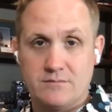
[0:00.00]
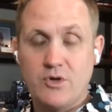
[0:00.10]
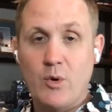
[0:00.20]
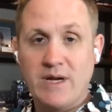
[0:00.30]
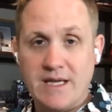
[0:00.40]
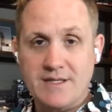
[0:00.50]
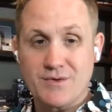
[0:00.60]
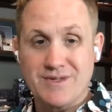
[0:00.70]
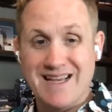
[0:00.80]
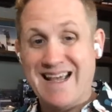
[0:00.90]
No one
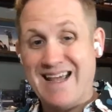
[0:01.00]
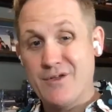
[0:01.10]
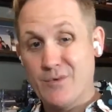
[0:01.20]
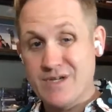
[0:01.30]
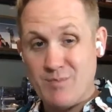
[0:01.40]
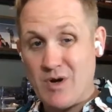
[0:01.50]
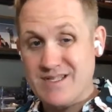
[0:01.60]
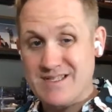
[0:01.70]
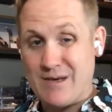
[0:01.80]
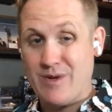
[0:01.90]
canceled. And the
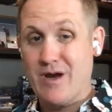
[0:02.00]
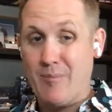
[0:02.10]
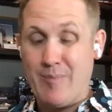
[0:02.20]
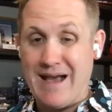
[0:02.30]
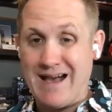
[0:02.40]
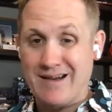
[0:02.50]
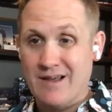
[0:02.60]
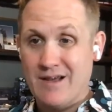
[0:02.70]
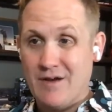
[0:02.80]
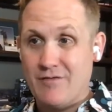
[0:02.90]
responses that we got back
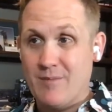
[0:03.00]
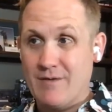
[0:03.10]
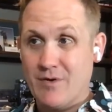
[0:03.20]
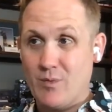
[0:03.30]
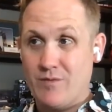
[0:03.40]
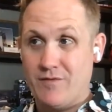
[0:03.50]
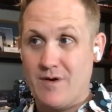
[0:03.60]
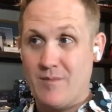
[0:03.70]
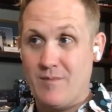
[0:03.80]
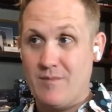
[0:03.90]

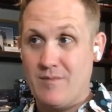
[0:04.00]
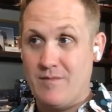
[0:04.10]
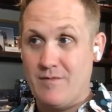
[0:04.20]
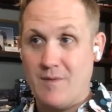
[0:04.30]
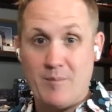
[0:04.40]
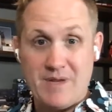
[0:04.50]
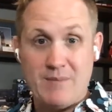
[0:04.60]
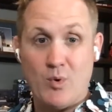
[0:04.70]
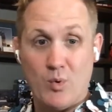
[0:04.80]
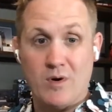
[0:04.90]
from
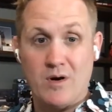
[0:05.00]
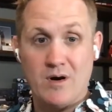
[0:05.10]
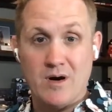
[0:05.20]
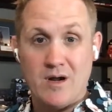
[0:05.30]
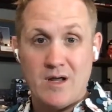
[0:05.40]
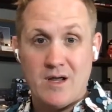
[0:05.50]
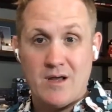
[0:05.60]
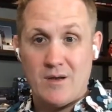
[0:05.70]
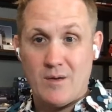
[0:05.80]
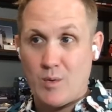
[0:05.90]
people were
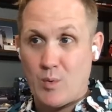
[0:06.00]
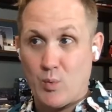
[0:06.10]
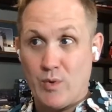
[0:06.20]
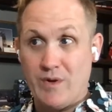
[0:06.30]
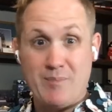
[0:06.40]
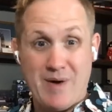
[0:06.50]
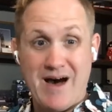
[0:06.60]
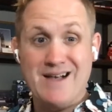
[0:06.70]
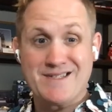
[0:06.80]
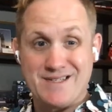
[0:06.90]
really
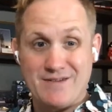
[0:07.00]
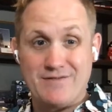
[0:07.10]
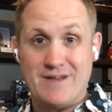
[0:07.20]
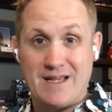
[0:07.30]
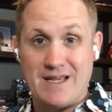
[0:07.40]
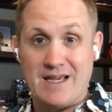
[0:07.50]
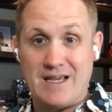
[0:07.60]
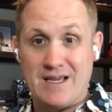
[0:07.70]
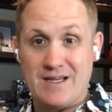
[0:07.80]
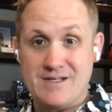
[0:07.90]
positive.
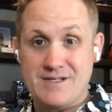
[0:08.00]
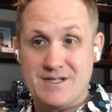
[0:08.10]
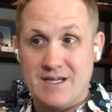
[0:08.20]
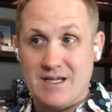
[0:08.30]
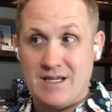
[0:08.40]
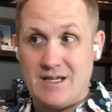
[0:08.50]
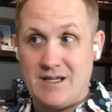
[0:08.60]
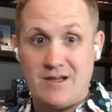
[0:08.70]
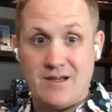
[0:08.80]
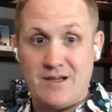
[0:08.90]
And,
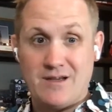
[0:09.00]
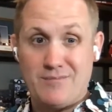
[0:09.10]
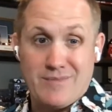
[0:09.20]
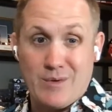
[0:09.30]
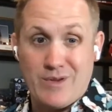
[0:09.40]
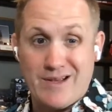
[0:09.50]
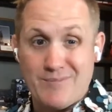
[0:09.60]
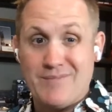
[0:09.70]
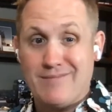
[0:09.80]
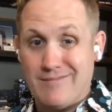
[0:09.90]
they were
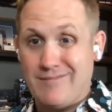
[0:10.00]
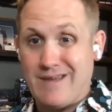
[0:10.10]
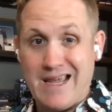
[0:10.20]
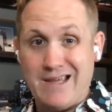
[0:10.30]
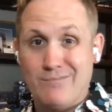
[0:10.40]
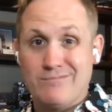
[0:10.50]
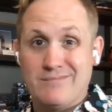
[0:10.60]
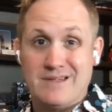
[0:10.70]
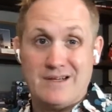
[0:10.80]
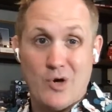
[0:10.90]
like, hey,
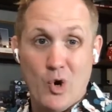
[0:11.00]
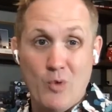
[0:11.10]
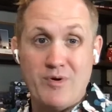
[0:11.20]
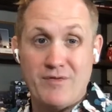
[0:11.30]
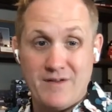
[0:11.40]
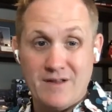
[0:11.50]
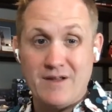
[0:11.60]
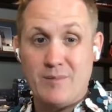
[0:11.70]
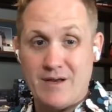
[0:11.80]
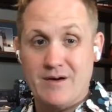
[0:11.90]
I hope you're
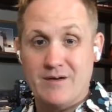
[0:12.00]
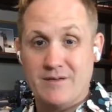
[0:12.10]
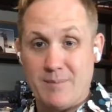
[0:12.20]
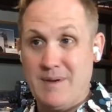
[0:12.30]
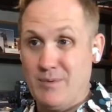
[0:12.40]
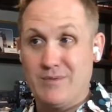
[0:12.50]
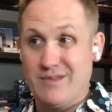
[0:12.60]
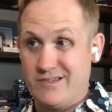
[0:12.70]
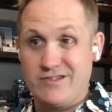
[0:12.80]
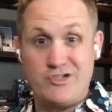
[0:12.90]
feeling better. Like,
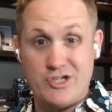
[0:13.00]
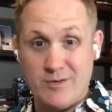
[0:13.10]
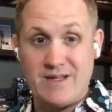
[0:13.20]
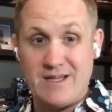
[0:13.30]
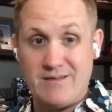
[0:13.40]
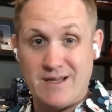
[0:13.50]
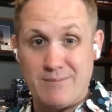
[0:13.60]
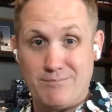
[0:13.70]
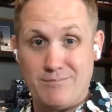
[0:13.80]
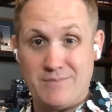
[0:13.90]
people legitimately
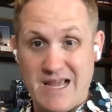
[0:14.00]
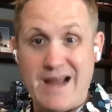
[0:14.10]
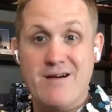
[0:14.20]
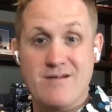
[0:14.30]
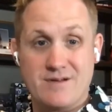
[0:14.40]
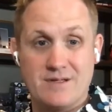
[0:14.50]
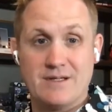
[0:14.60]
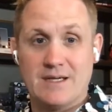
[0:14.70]
cared.